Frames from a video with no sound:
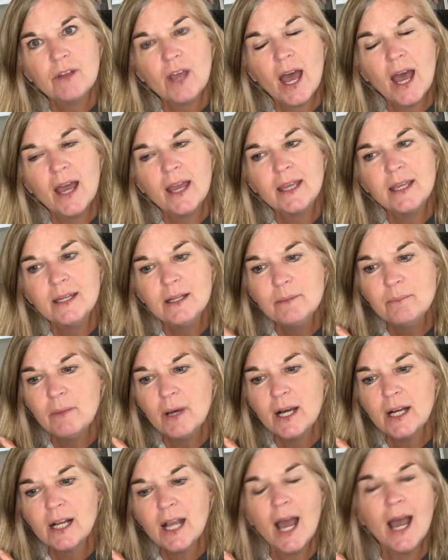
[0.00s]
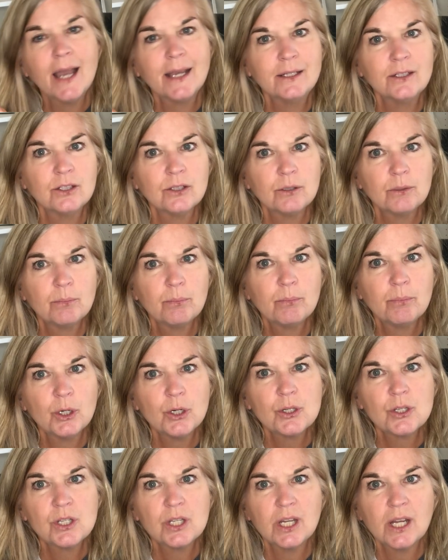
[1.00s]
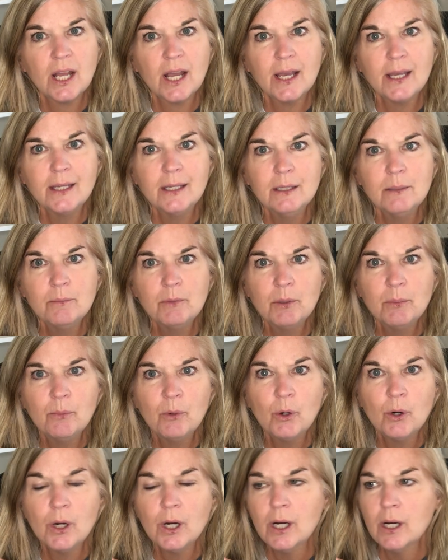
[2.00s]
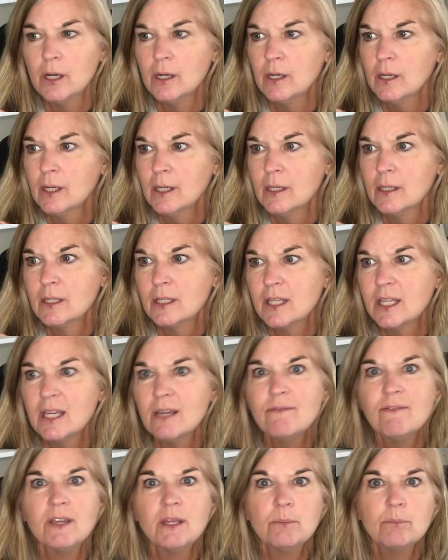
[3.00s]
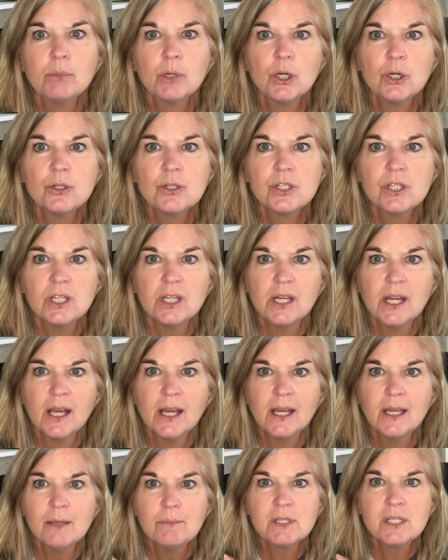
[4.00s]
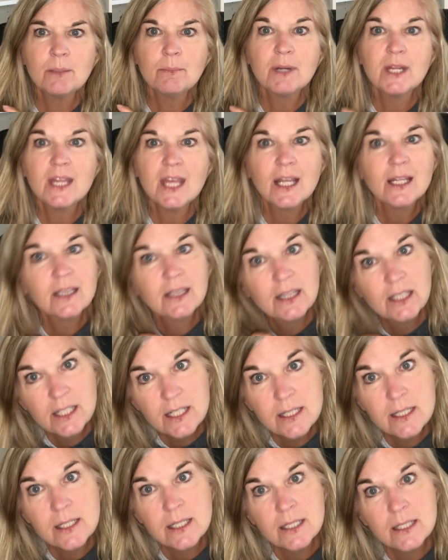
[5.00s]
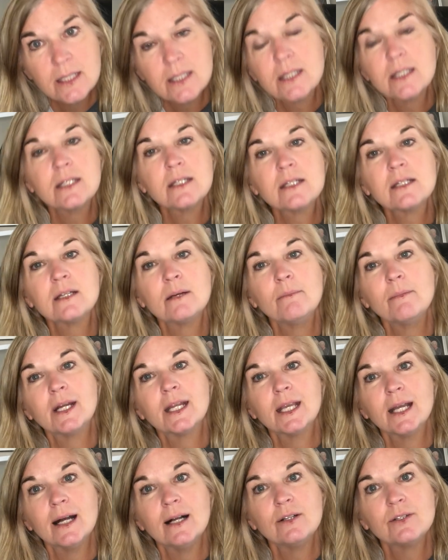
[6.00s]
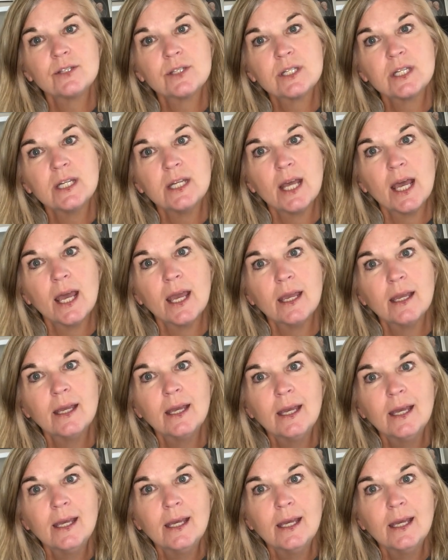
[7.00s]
I am a kinder person. I am a more giving person. I am somebody that listens to somebody else today.